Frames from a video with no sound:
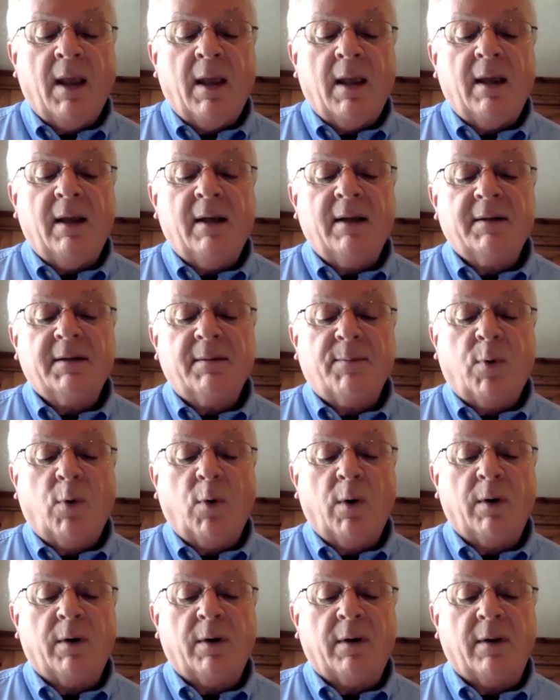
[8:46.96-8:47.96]
It is
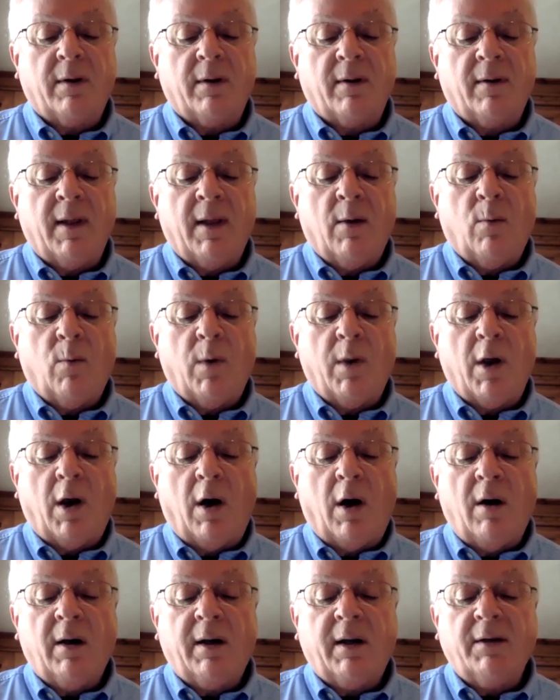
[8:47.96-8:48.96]
important we
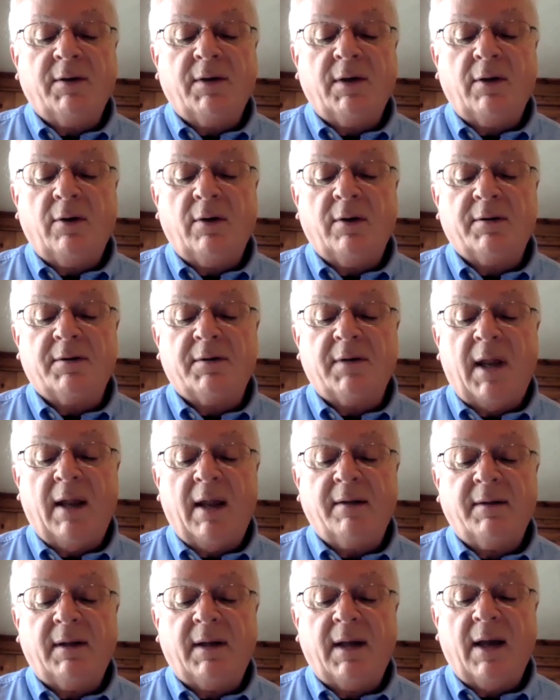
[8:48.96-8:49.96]
all continue to
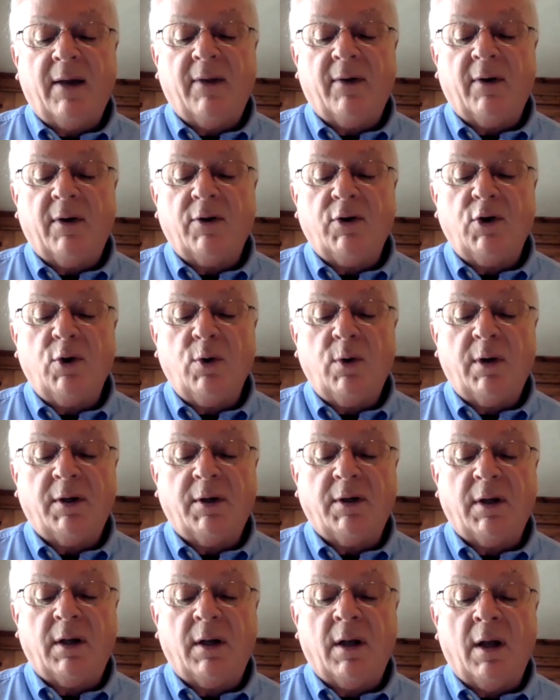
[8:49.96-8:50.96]
stand together in
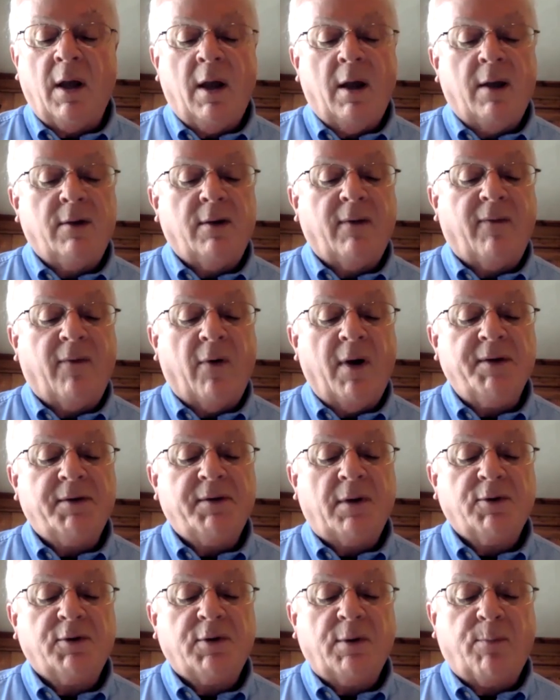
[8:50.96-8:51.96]
unity to voice
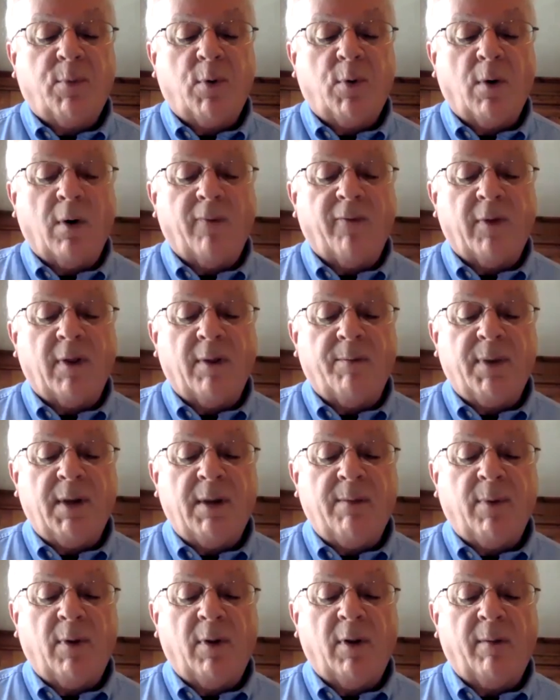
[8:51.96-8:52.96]
our support for the
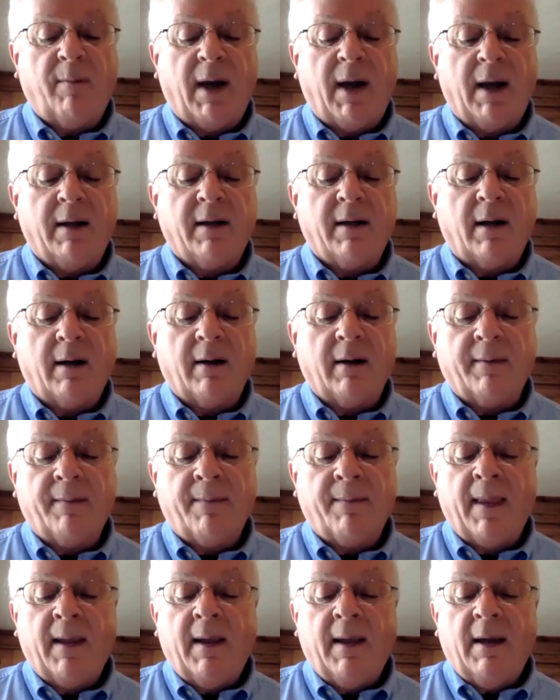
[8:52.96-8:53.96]
people of Myanmar
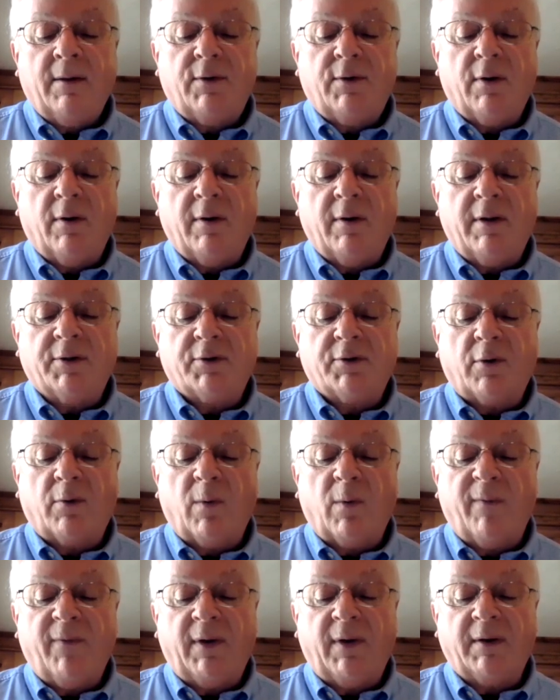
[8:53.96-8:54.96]
during this
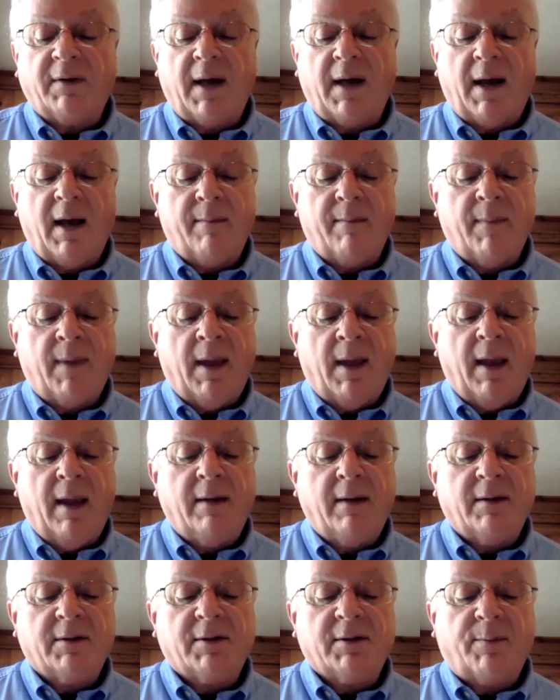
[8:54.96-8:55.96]
horrific time
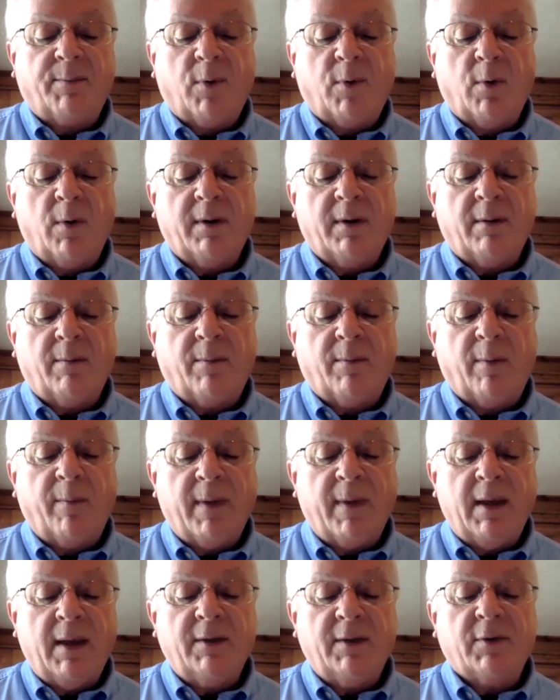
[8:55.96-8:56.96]
and to support the
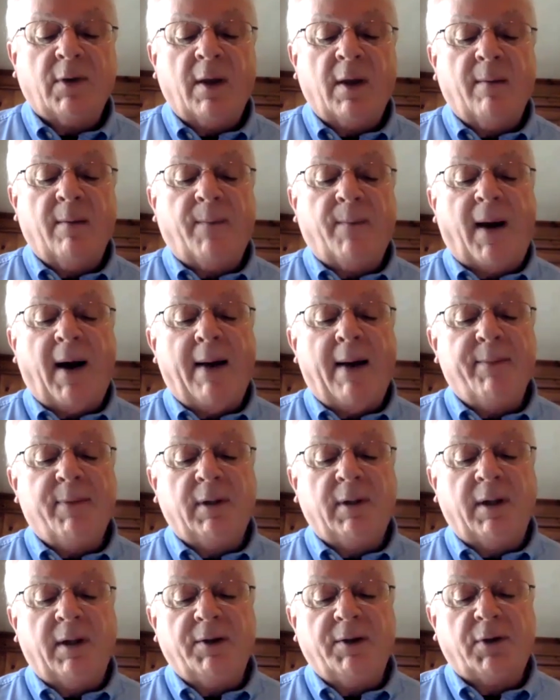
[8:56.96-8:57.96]
Burmese
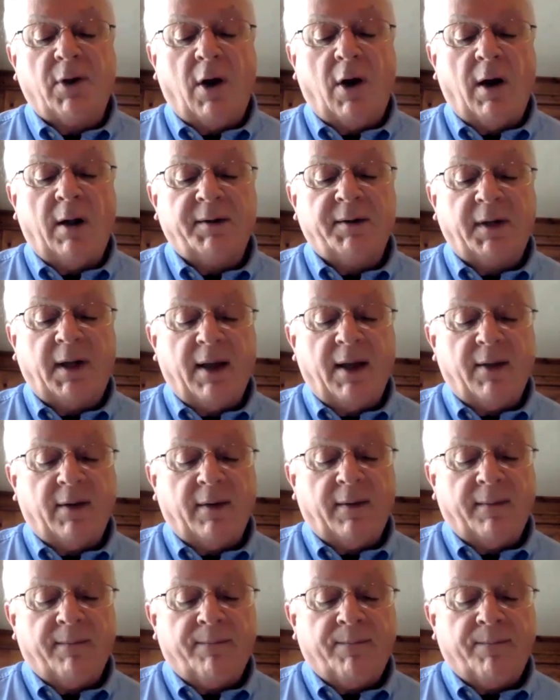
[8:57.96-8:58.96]
population altogether.